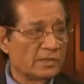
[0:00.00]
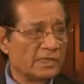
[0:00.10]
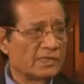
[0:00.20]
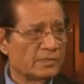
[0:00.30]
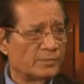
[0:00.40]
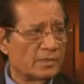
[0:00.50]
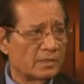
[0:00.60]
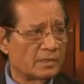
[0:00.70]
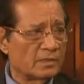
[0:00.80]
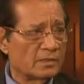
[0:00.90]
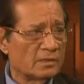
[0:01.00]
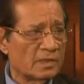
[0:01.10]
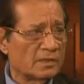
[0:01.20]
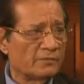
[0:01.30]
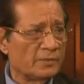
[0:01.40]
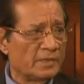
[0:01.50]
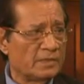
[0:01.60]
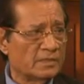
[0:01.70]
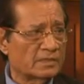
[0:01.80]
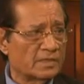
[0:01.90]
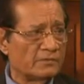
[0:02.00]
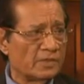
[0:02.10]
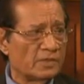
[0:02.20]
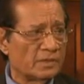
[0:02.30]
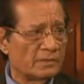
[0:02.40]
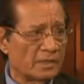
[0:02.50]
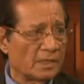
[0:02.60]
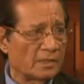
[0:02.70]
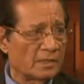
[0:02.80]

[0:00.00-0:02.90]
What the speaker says: eligible. Not everybody just can walk into Canada.